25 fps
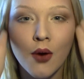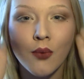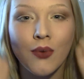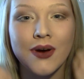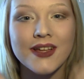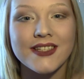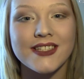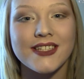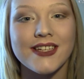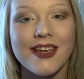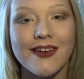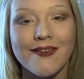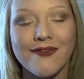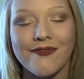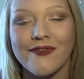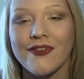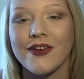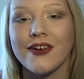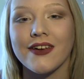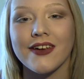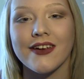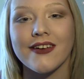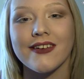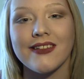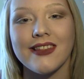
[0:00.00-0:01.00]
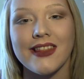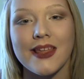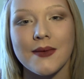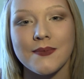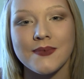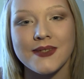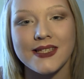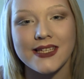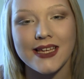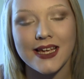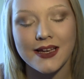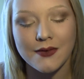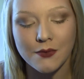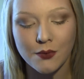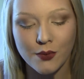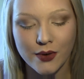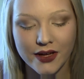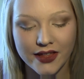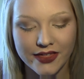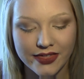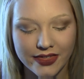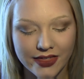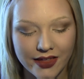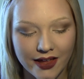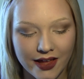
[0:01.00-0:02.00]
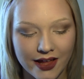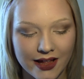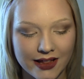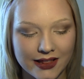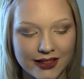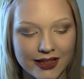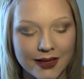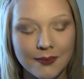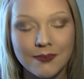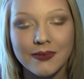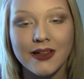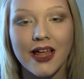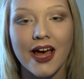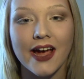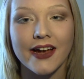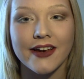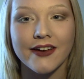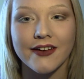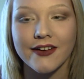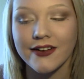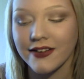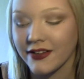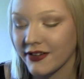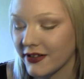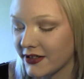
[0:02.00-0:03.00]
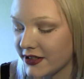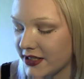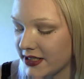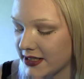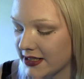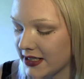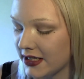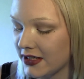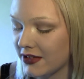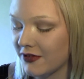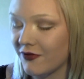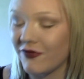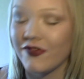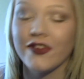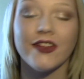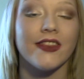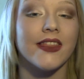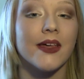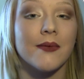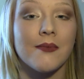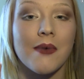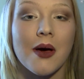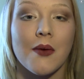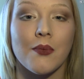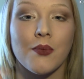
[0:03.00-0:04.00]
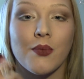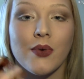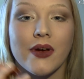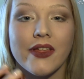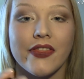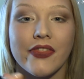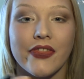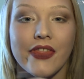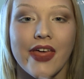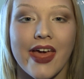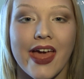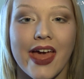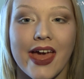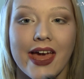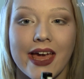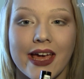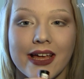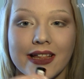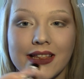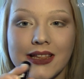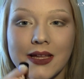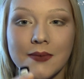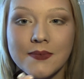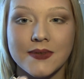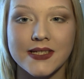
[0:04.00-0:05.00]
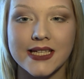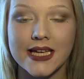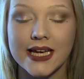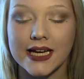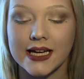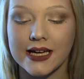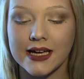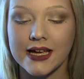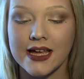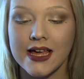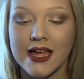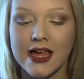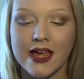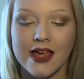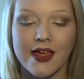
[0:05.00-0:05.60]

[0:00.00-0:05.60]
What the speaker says: Once you have filled your lips in with the lip liner, you're just going to fill them up with a lipstick.